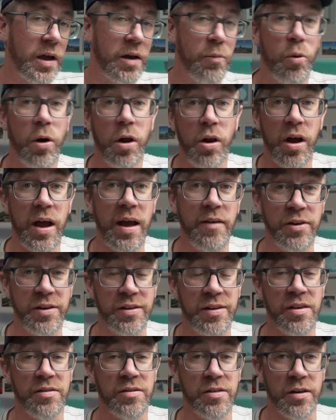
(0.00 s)
And while I haven't
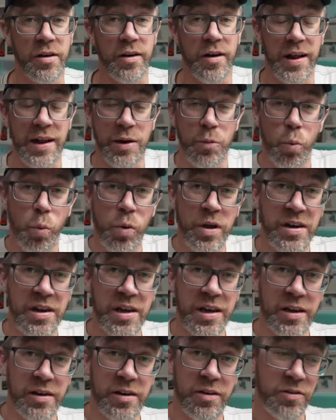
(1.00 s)
tested it in
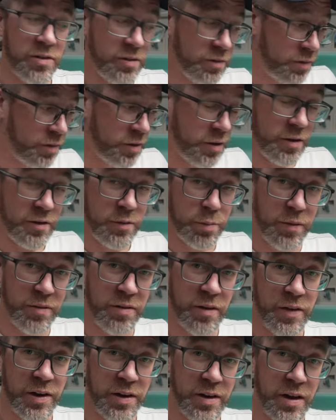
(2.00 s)
windy conditions for these specific